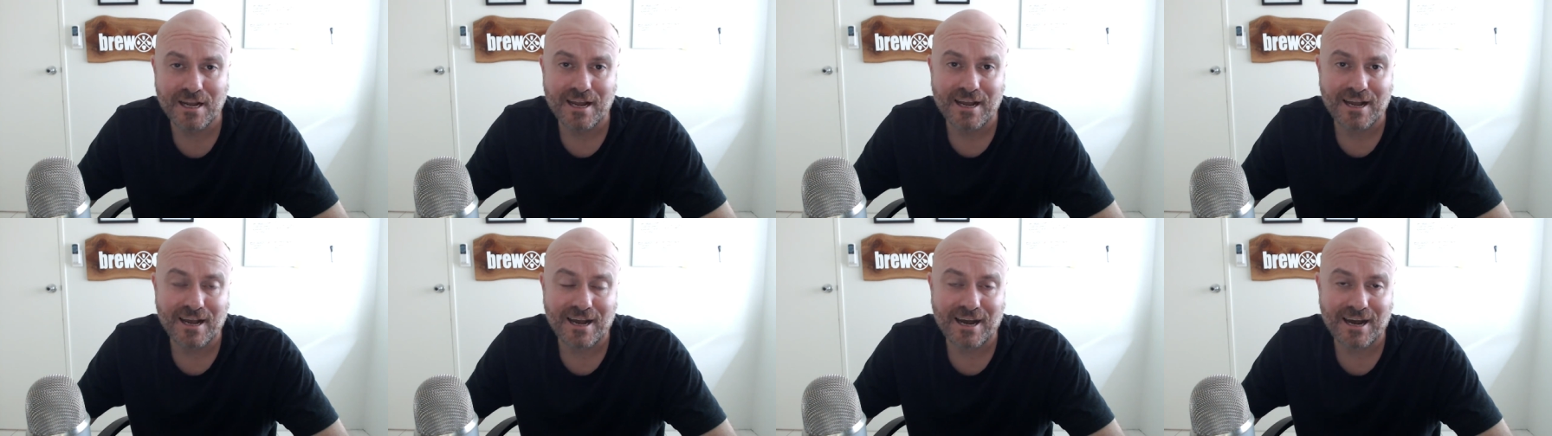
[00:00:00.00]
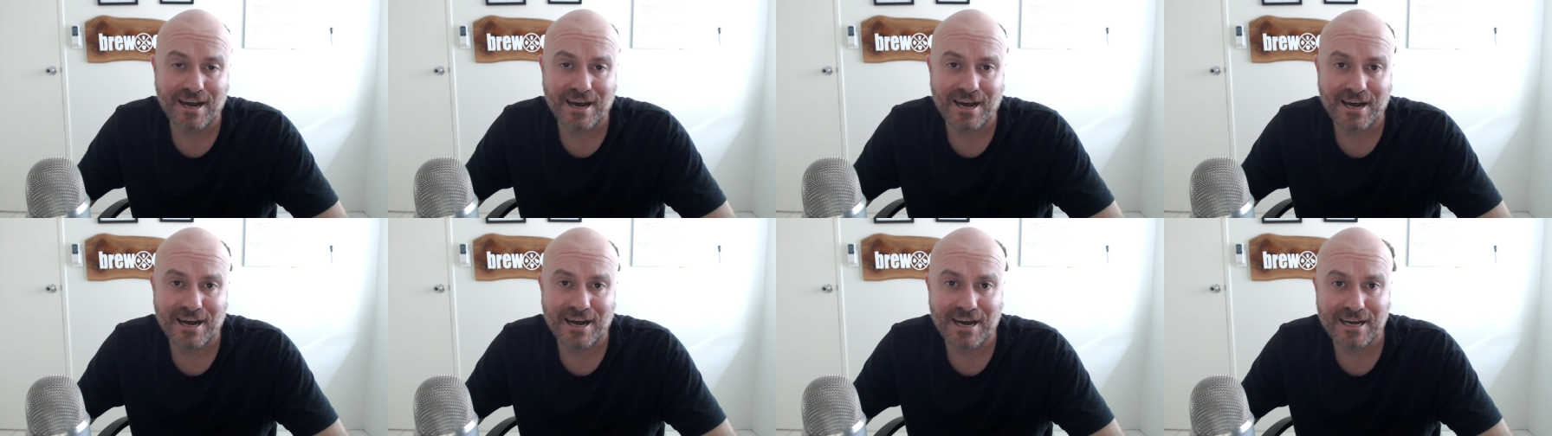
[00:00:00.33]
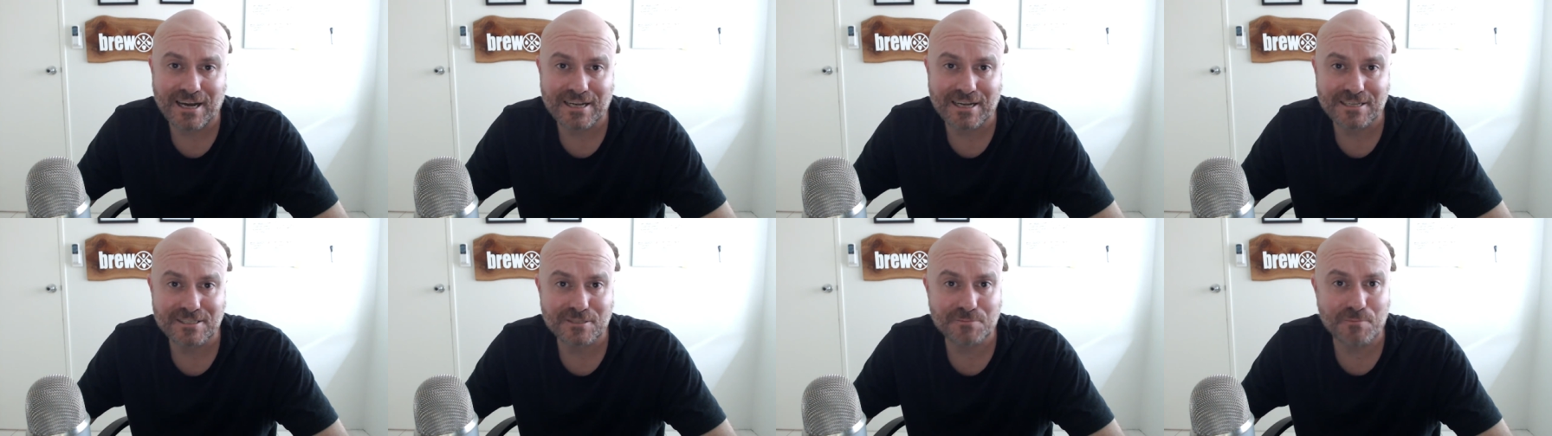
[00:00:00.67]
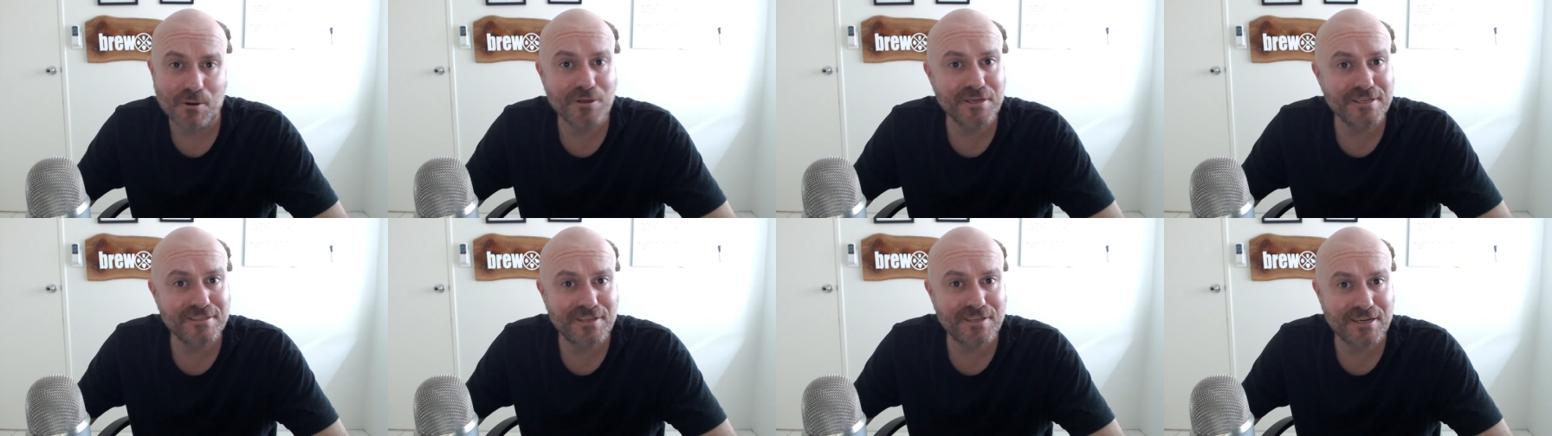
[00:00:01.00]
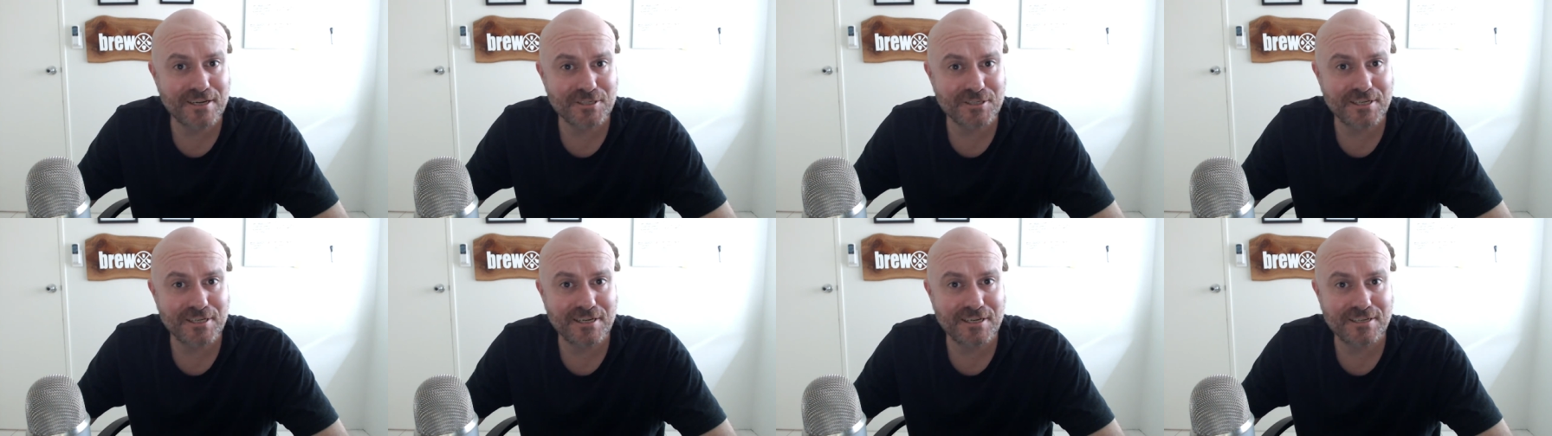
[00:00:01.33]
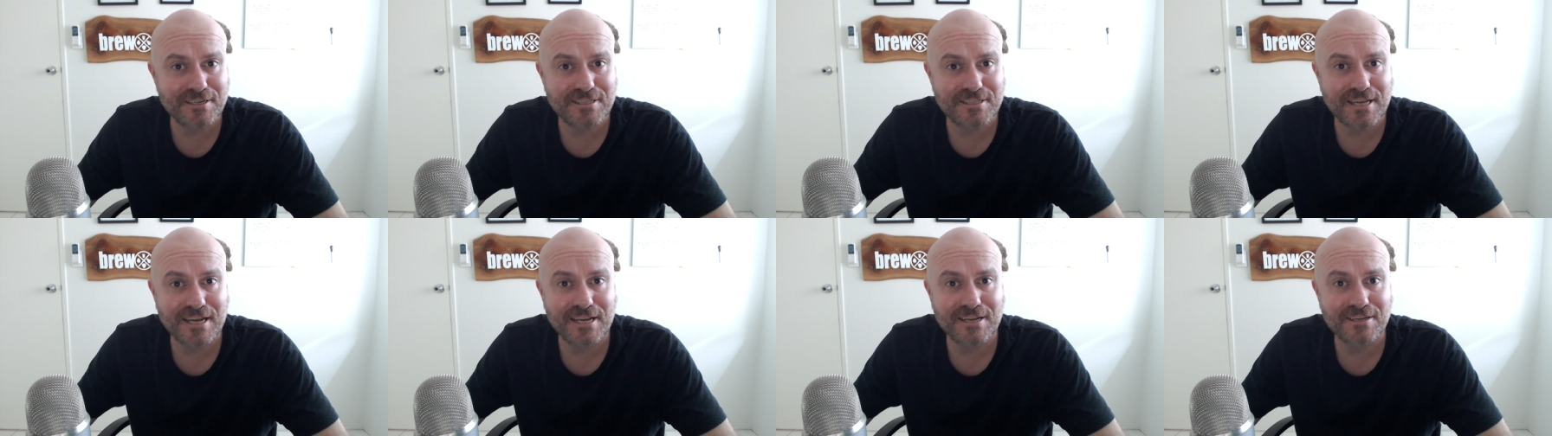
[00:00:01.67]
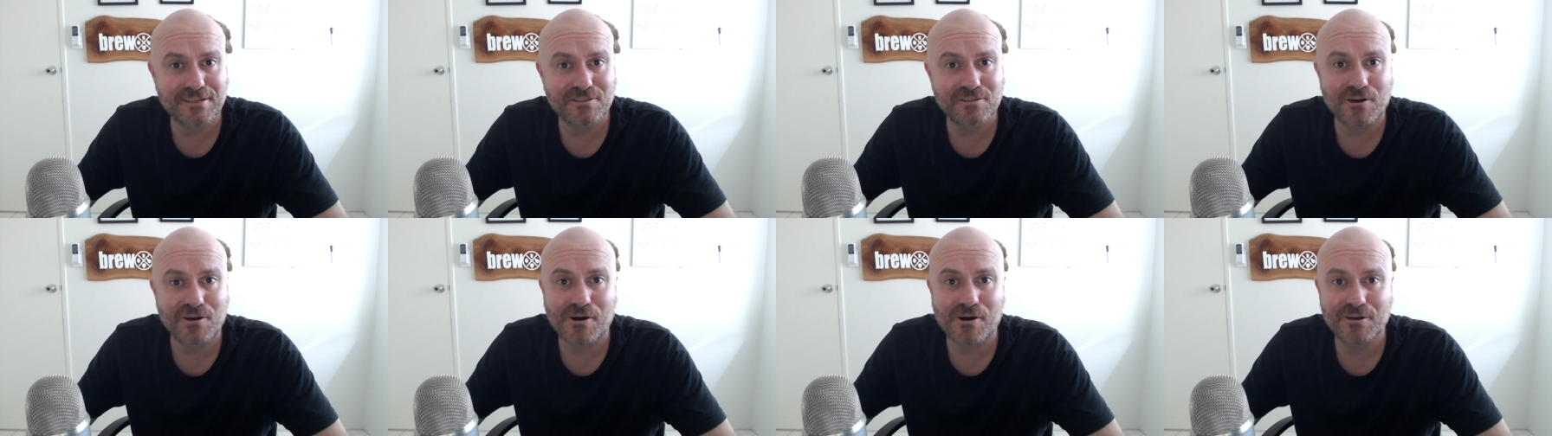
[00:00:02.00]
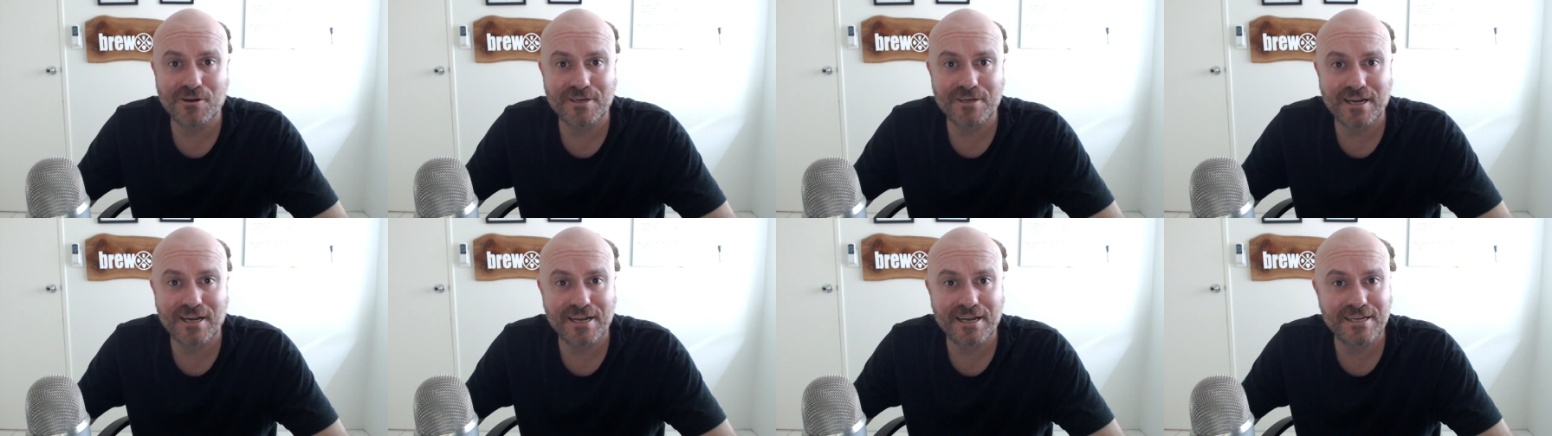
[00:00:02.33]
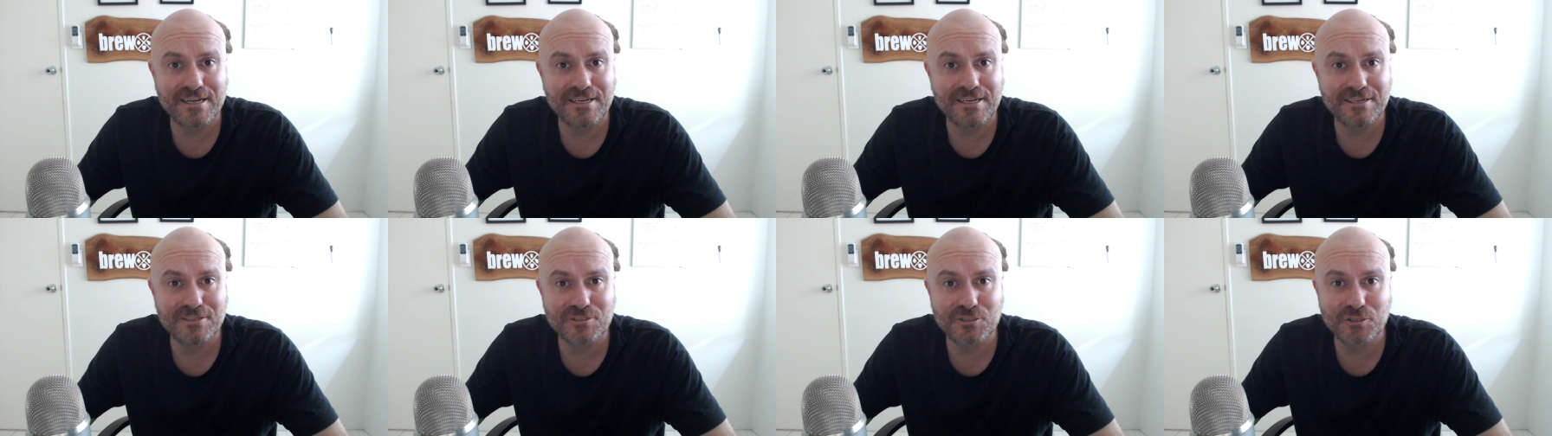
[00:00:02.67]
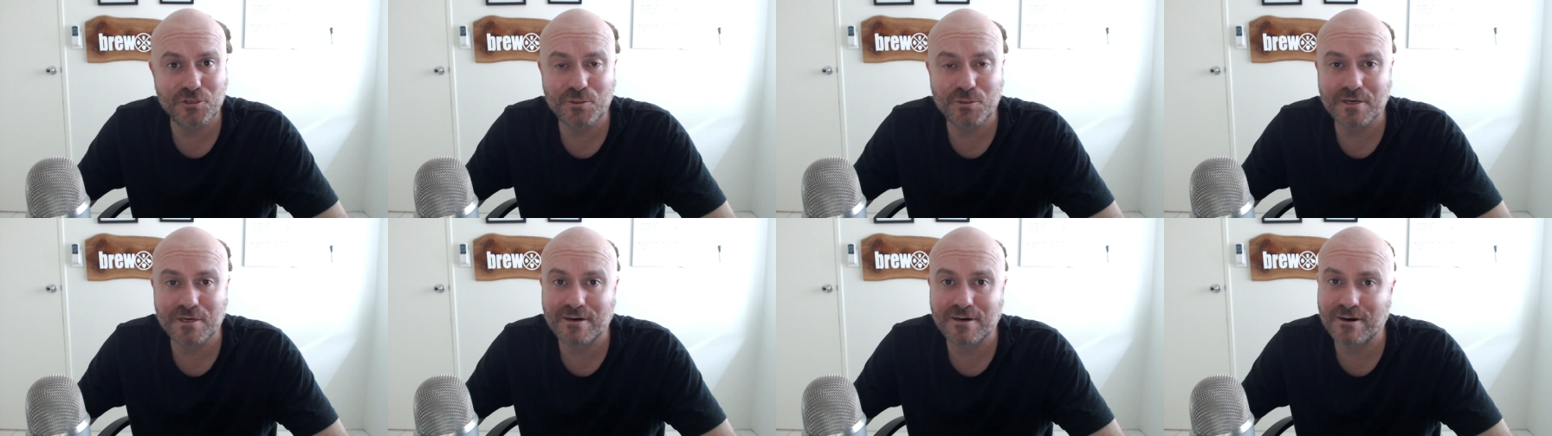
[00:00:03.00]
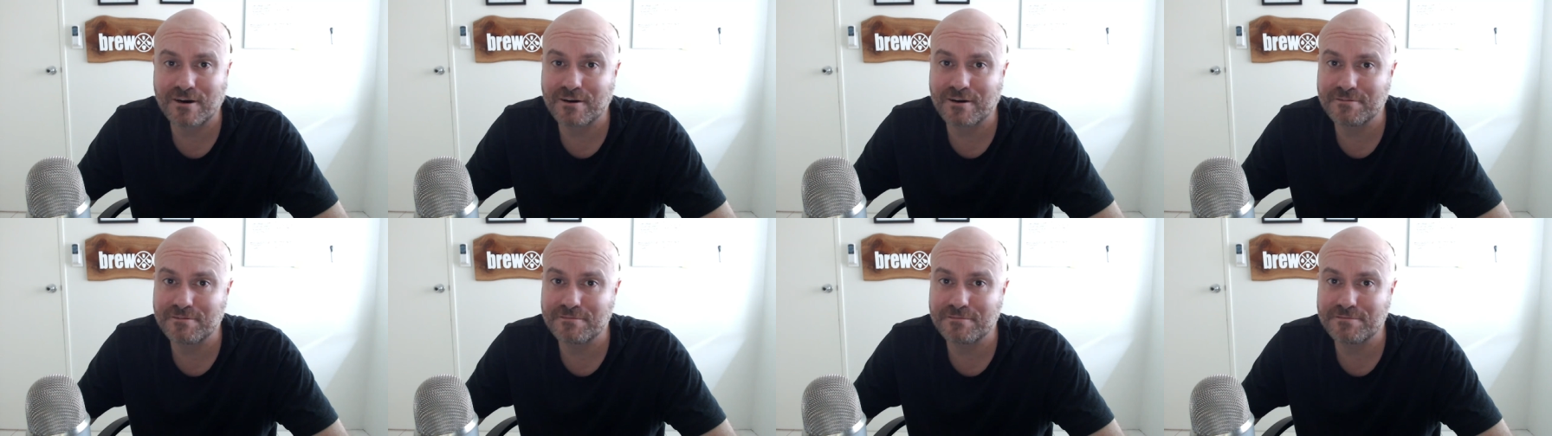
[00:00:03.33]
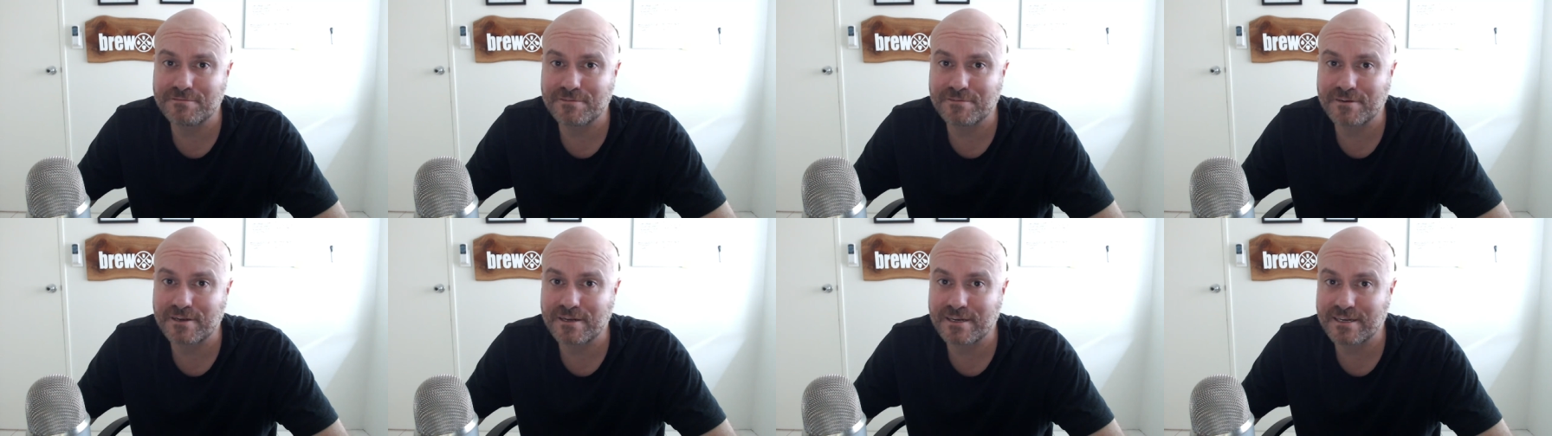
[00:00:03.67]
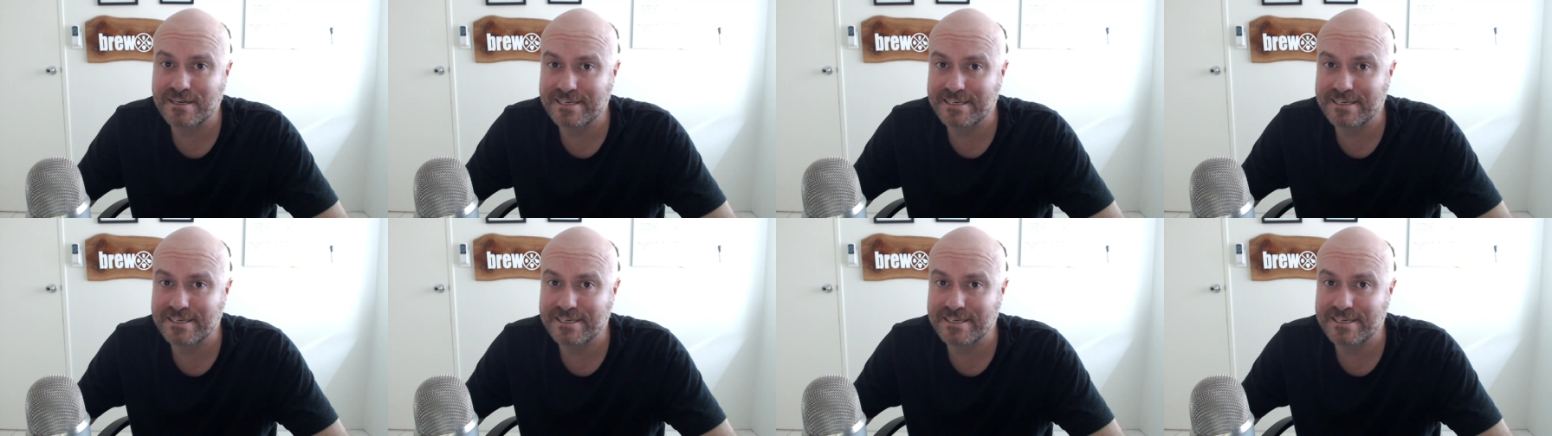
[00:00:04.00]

uh, Smokey's actually going to take us on a tour of uh,